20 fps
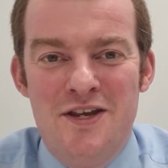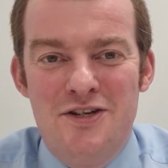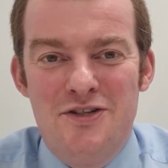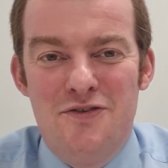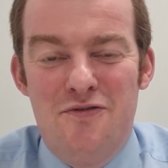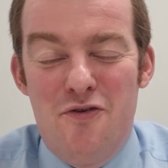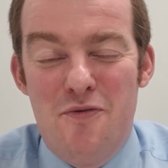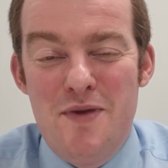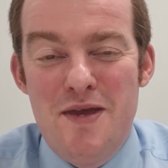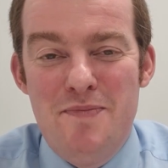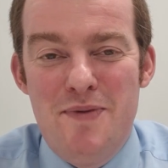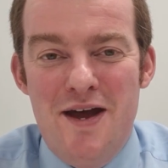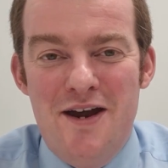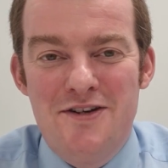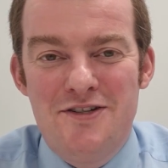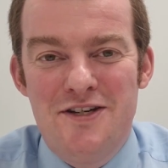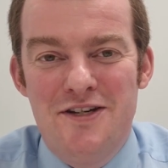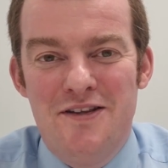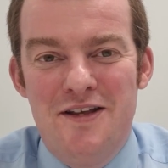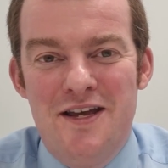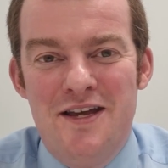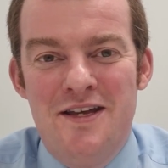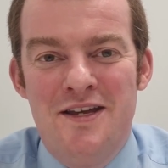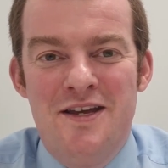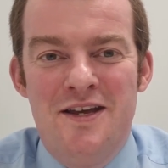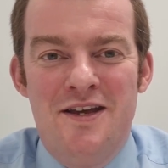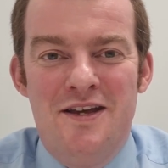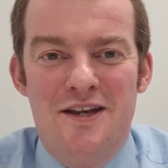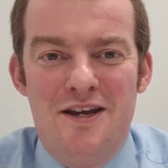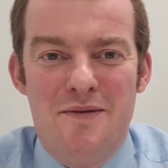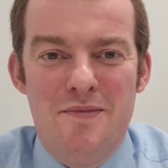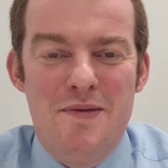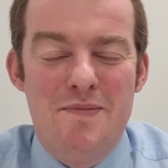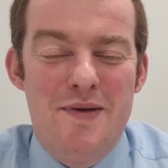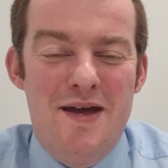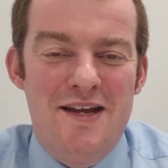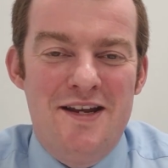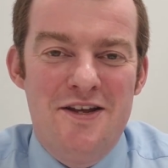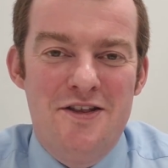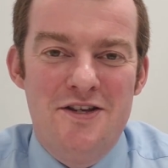So for me personally, coming
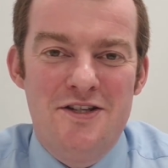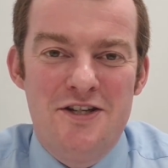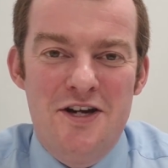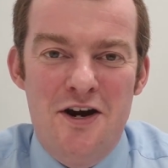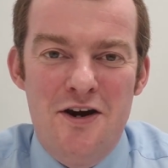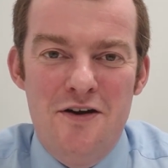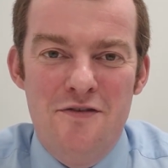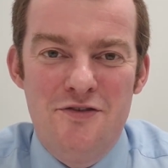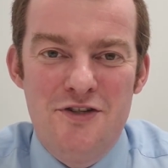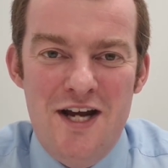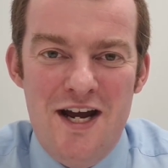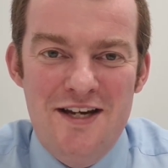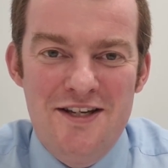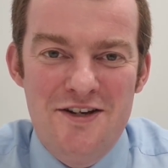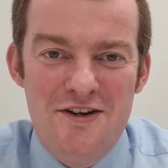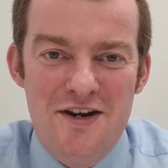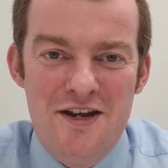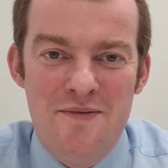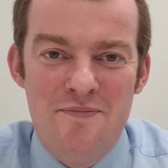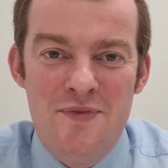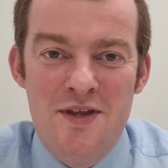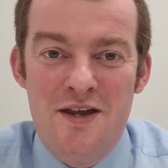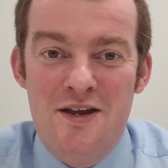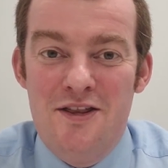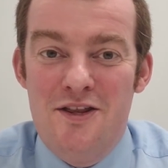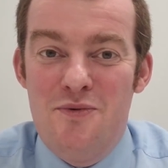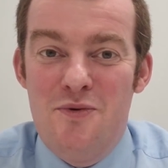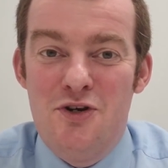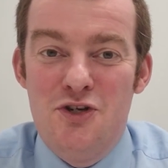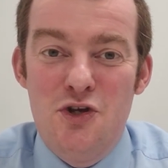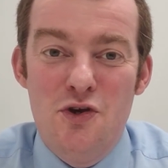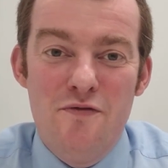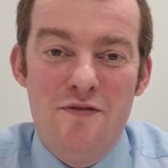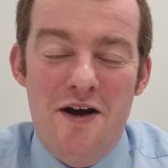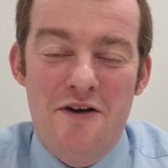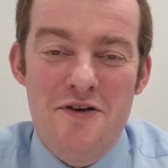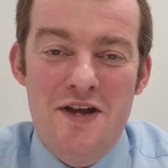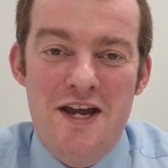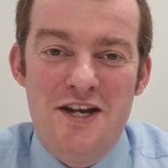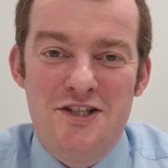back at the start of January, there were new
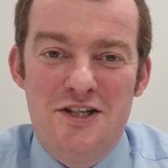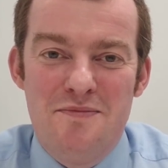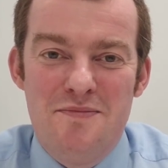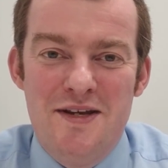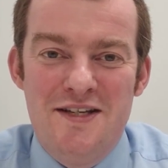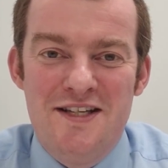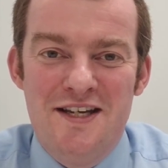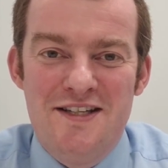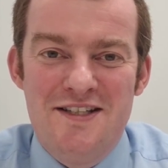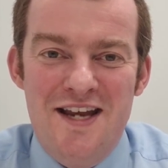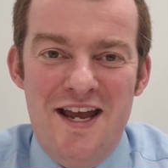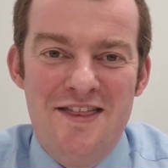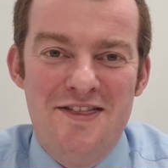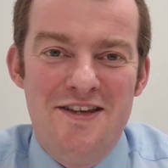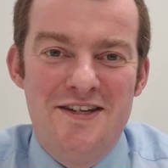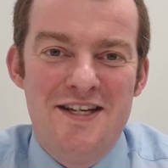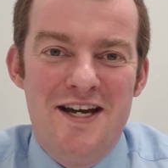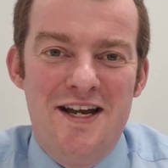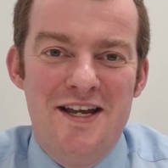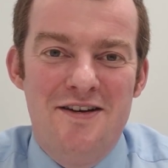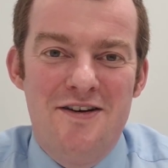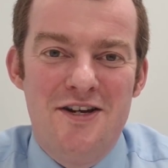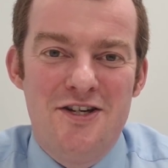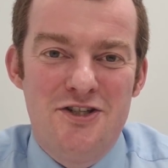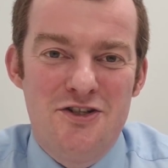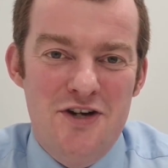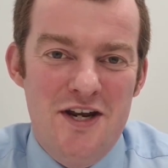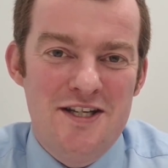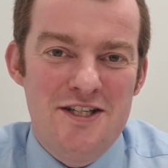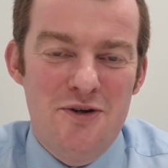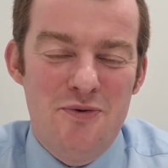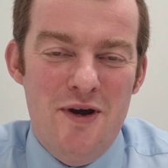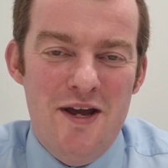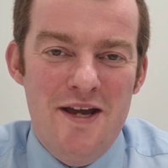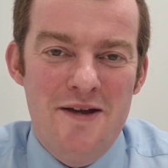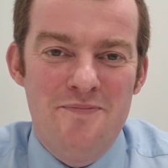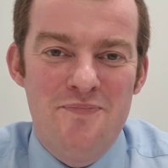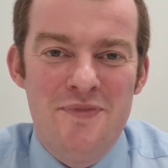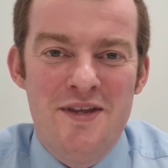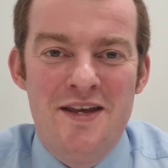valuation meetings in the diary straight
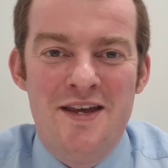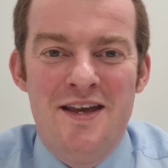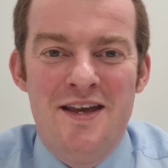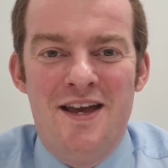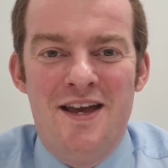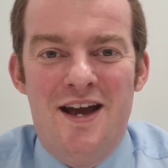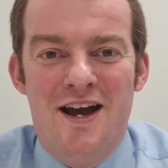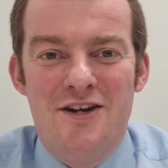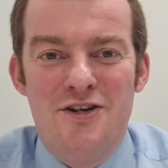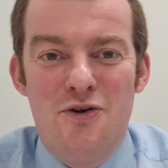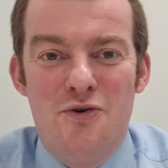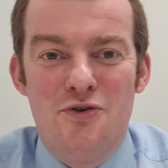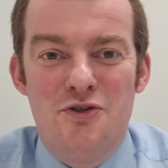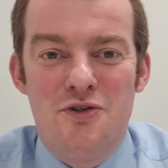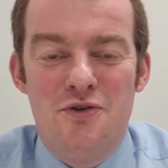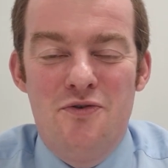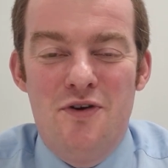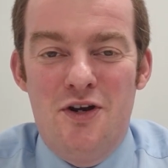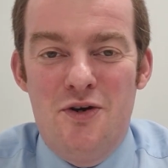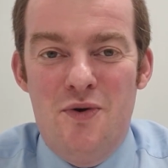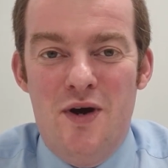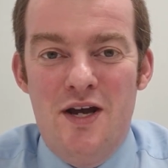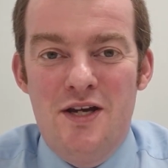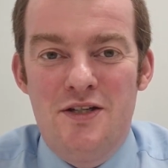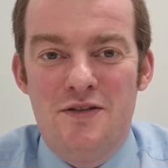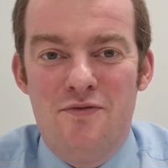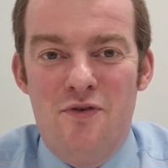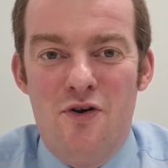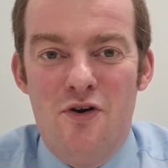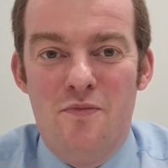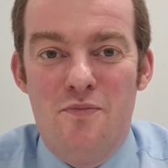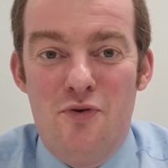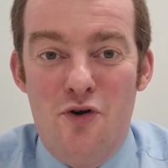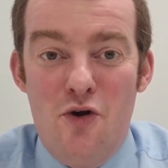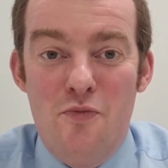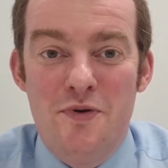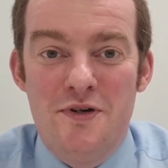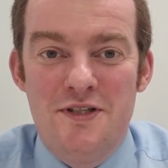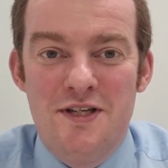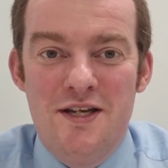away and also requests for
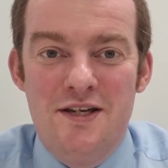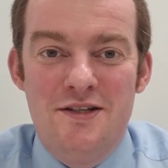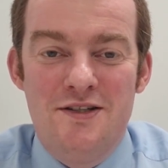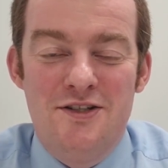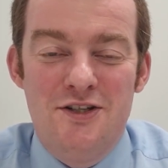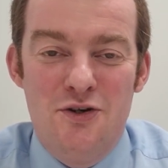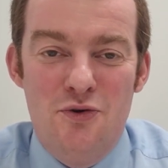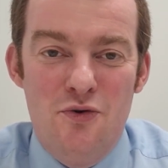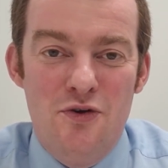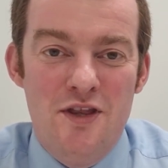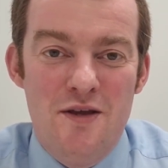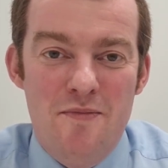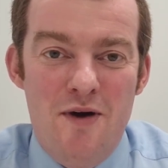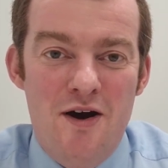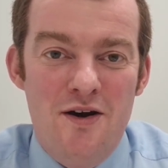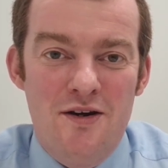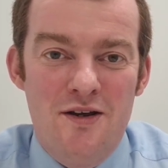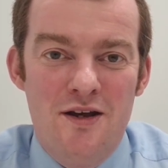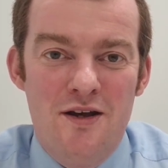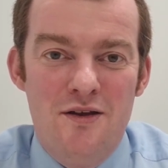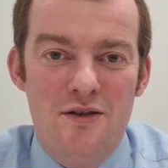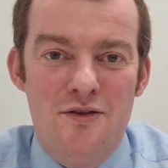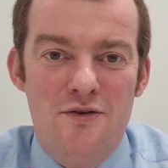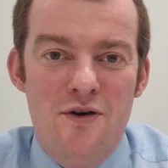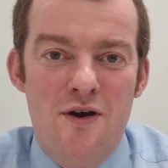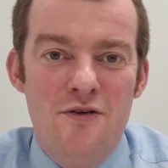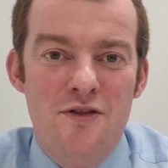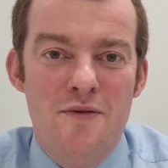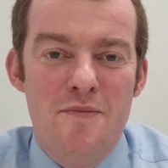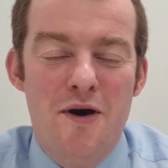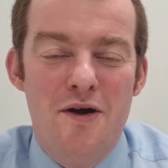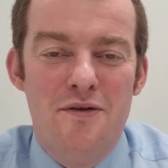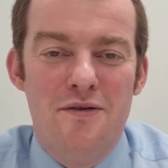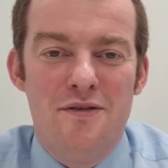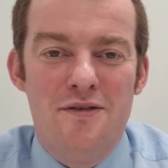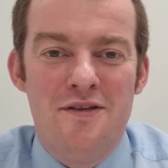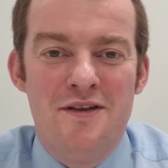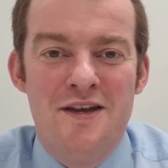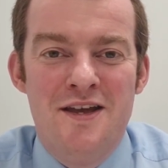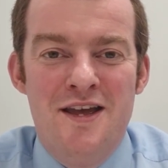properties to go on the market throughout the
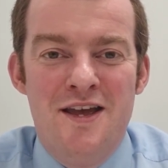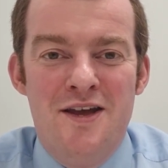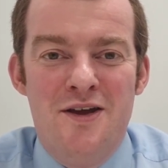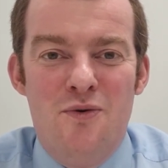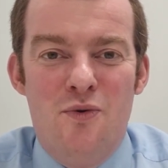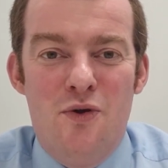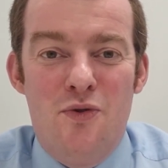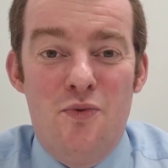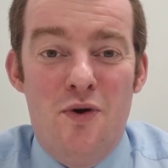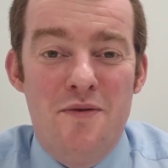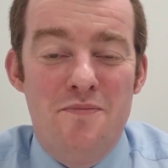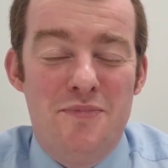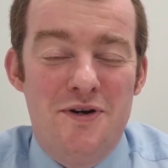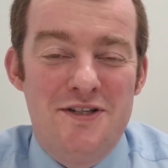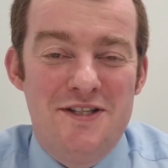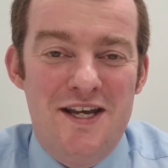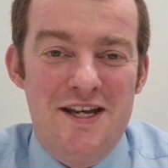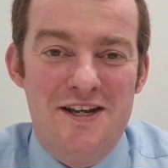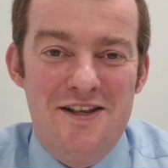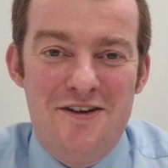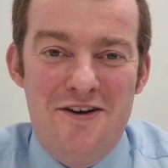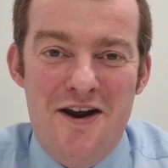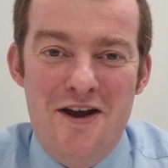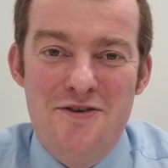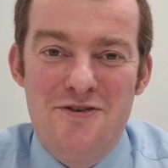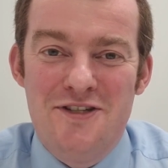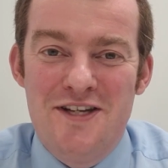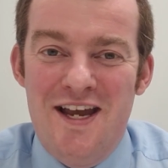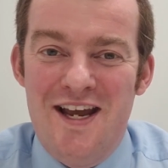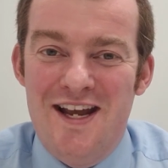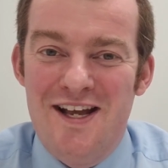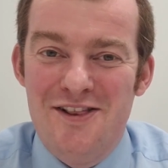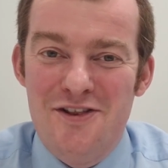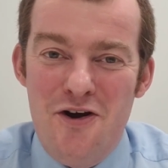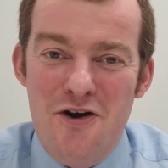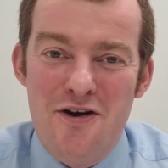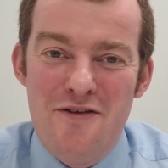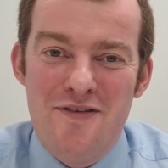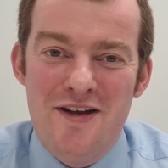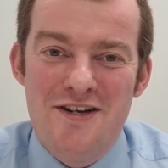month, with one particular house getting a
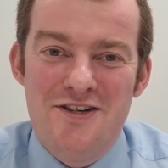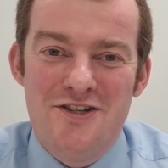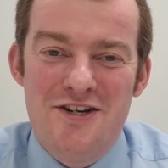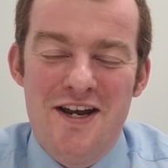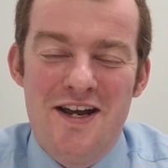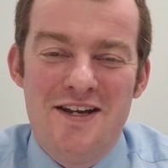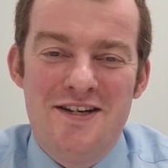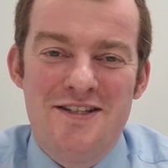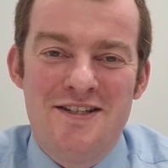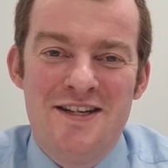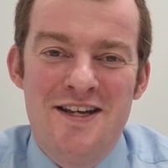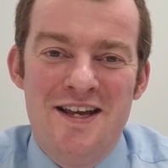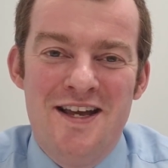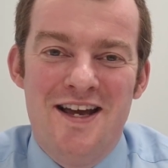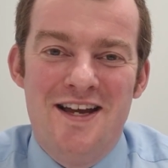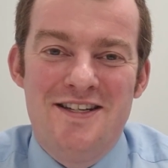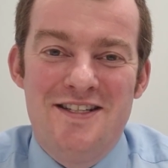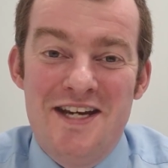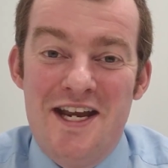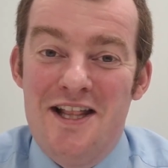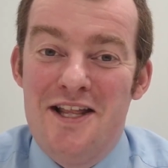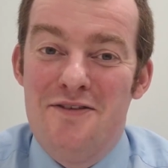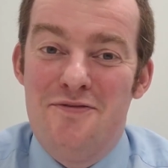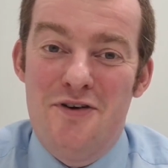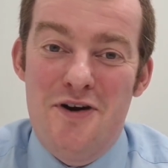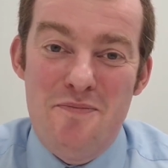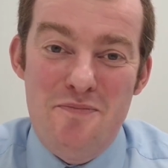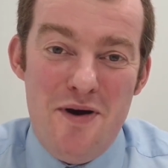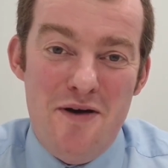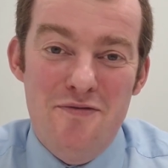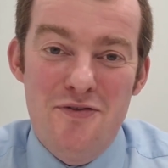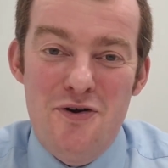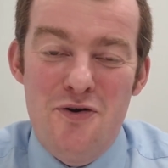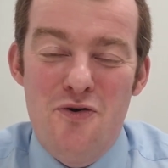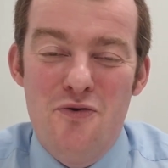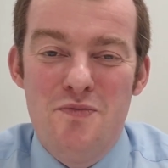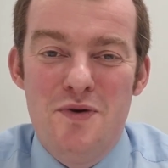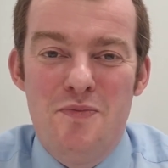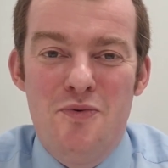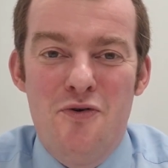lot of interest and selling for above the
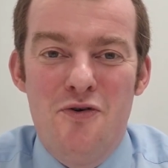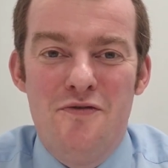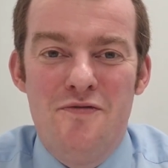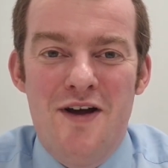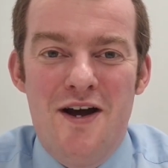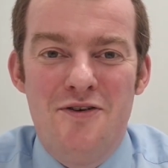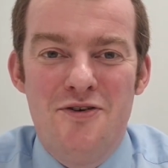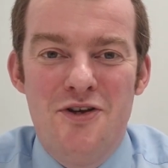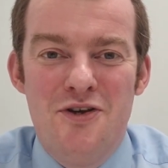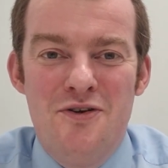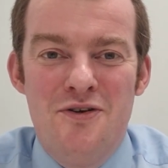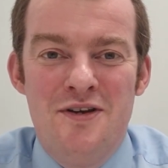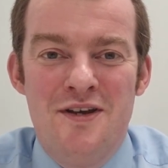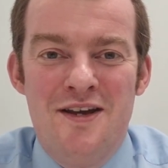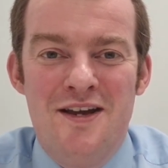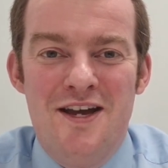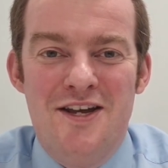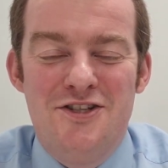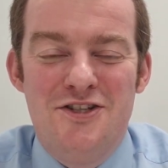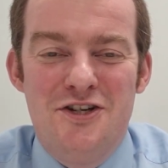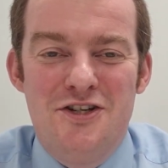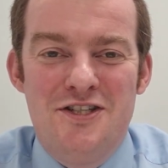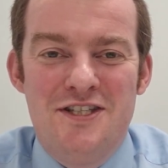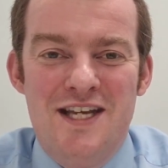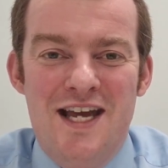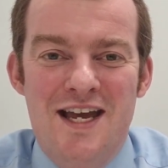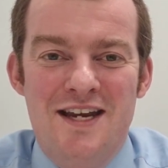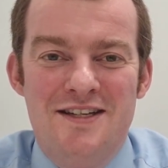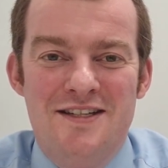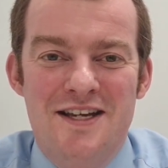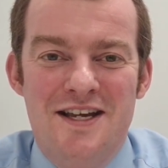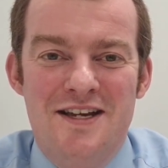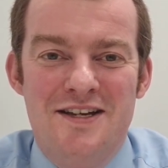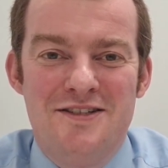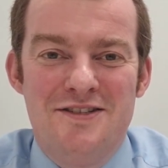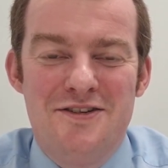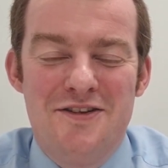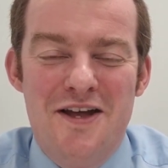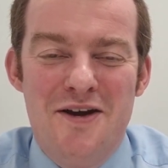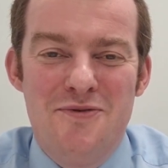home report value in just 10
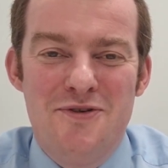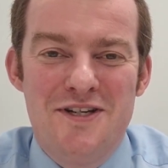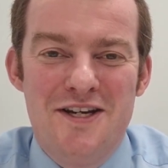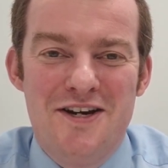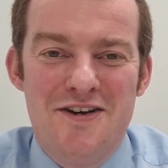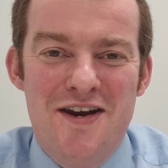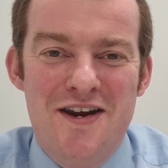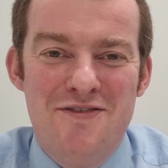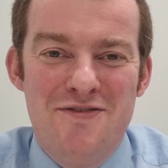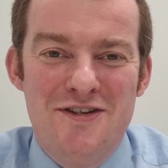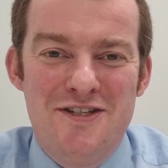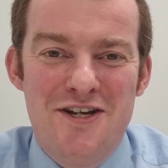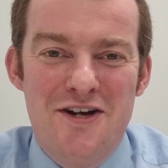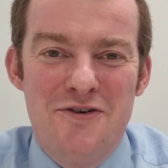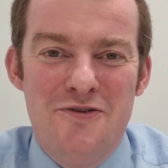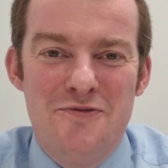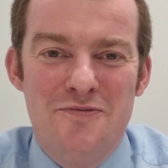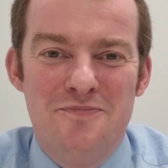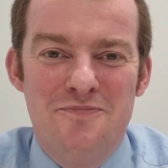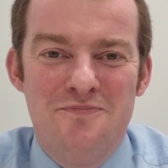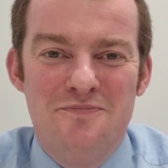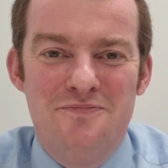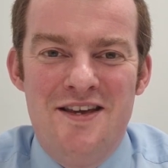days. So that was a great result.